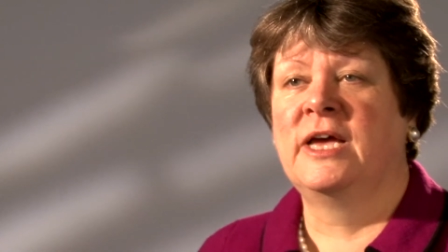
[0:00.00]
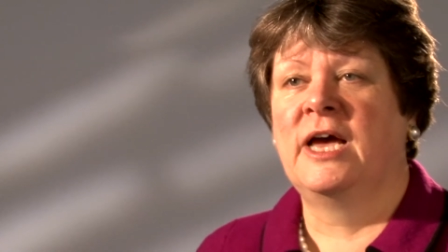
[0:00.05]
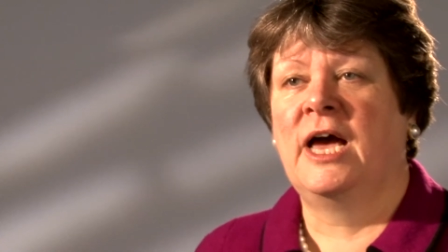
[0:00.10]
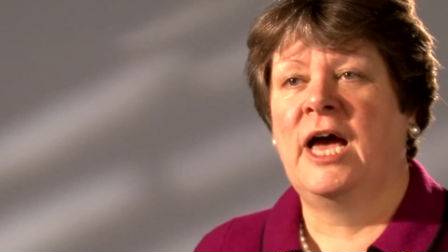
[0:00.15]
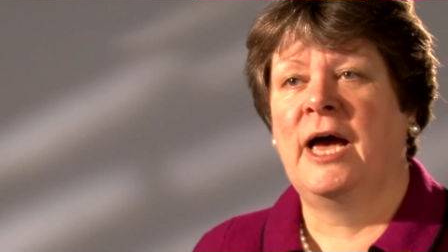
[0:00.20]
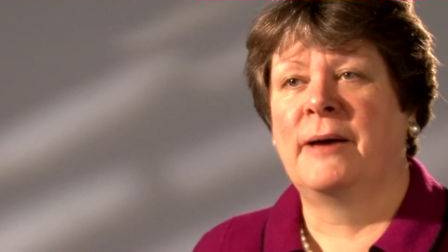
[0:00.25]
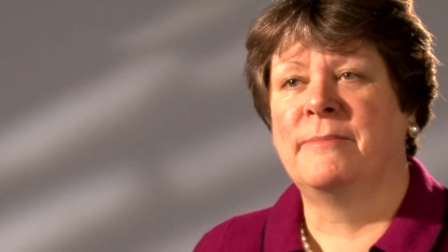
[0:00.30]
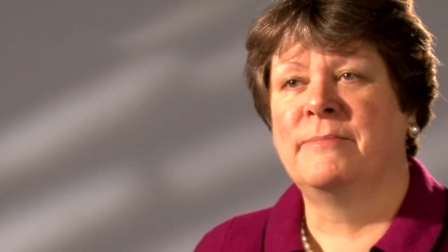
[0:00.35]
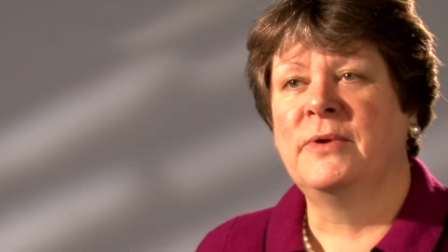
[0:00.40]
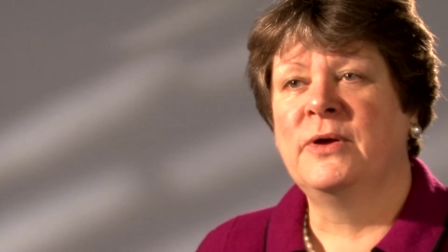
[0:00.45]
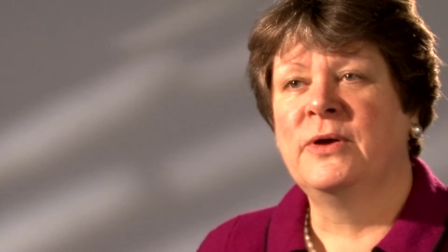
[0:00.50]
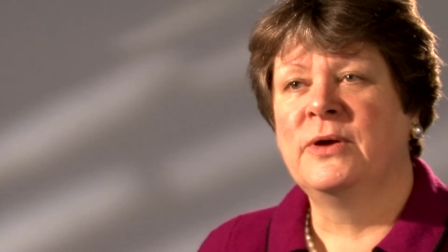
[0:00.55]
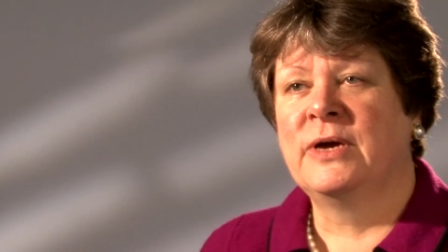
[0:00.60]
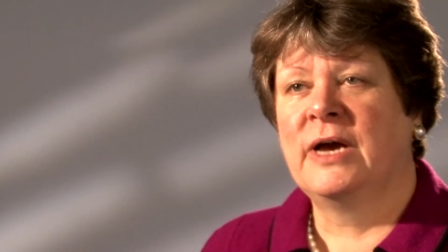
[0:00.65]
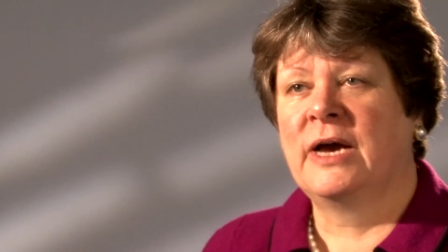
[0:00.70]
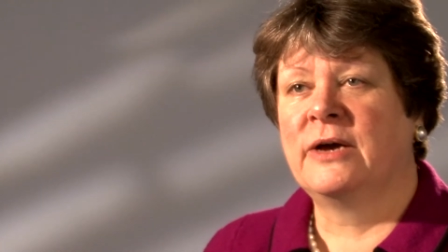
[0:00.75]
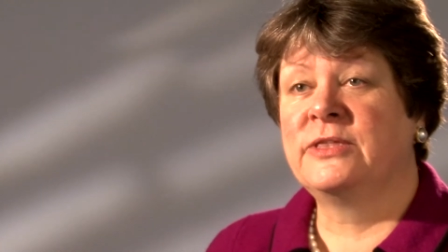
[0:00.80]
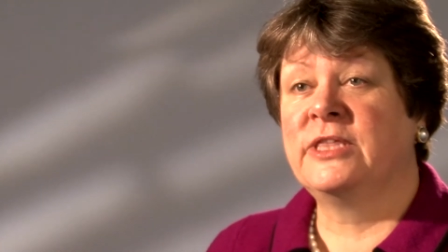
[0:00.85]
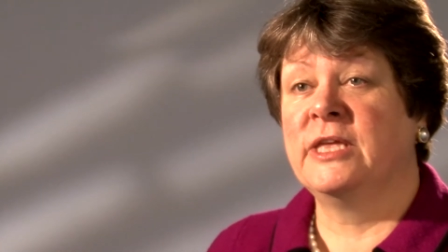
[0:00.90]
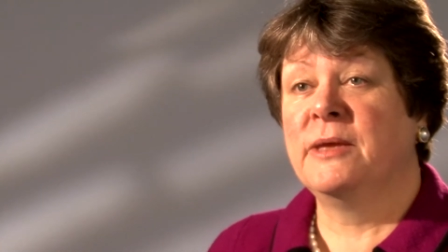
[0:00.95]

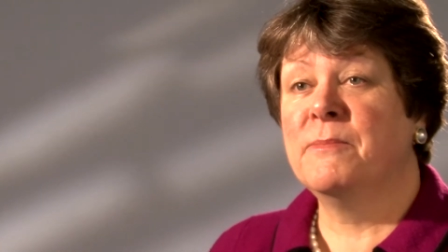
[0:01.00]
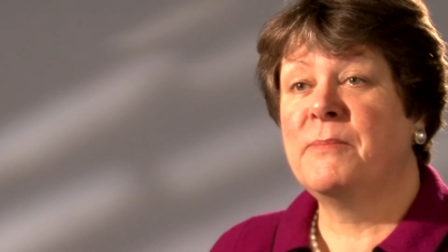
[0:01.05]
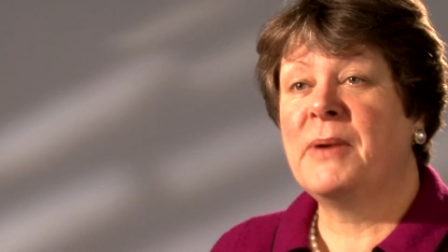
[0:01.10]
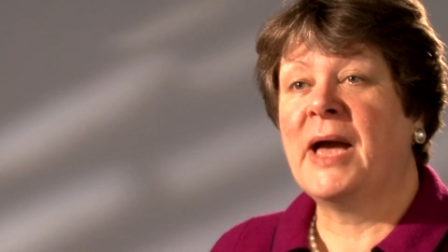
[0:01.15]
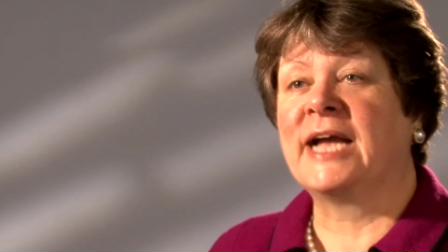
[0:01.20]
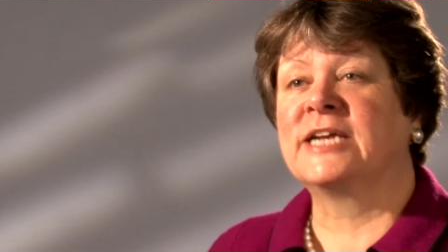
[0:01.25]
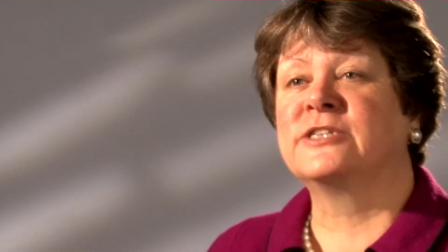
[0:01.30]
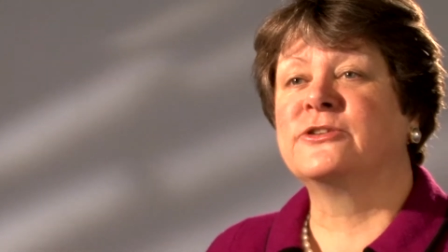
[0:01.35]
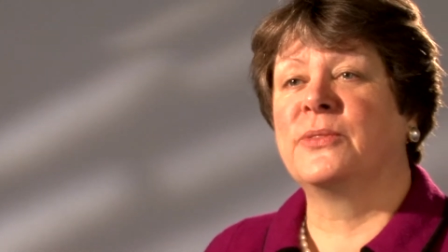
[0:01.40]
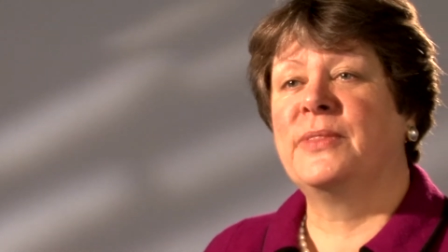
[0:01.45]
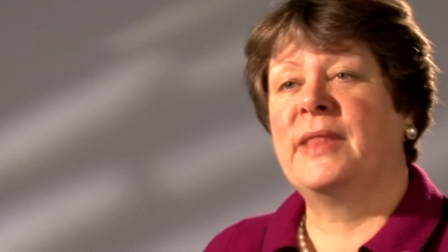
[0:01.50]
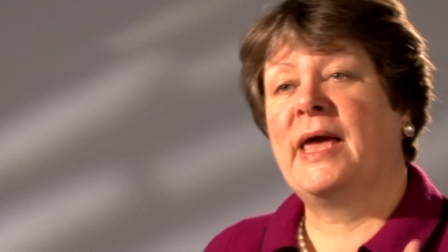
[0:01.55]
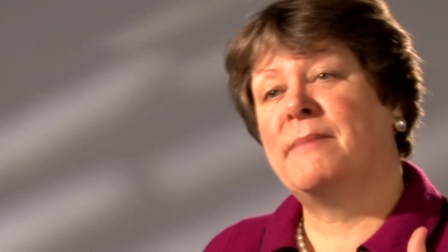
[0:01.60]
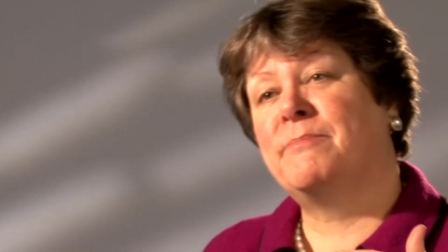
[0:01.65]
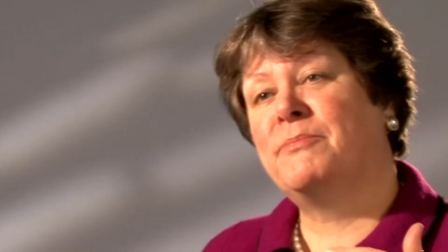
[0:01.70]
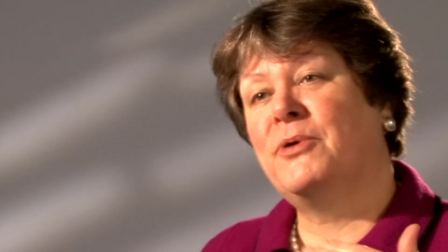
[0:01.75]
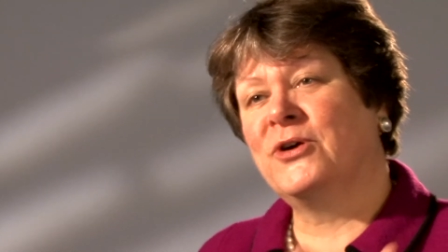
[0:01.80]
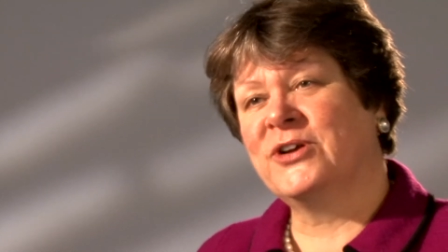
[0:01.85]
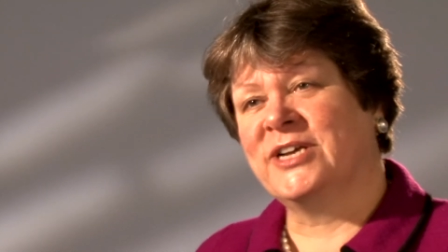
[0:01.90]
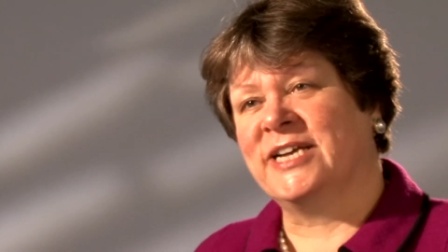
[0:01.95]
the impact on their
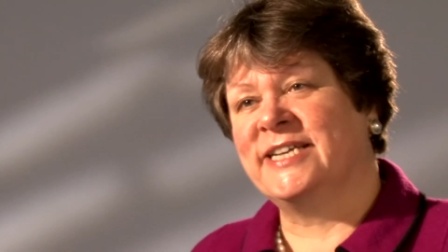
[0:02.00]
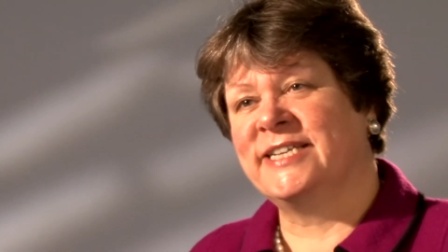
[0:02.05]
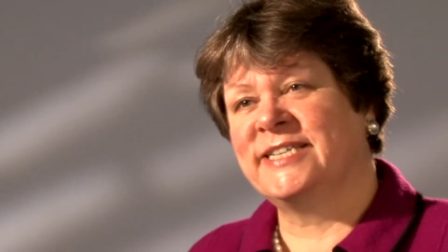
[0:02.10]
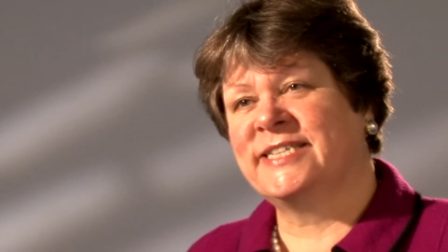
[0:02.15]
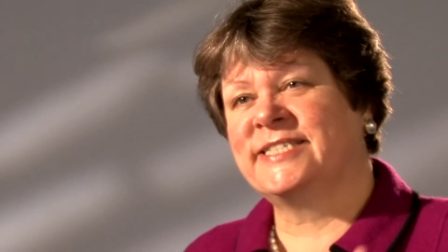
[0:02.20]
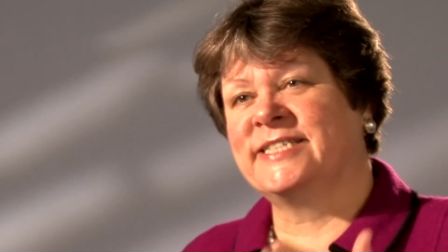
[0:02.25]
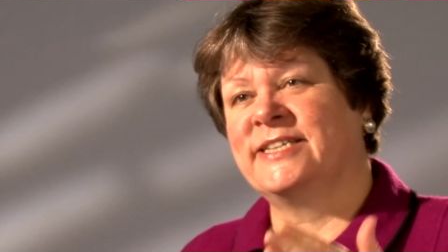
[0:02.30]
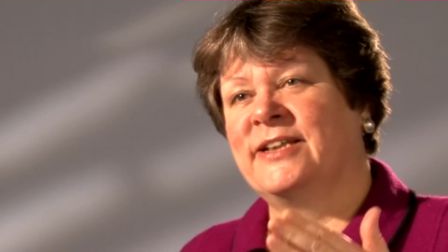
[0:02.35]
pockets,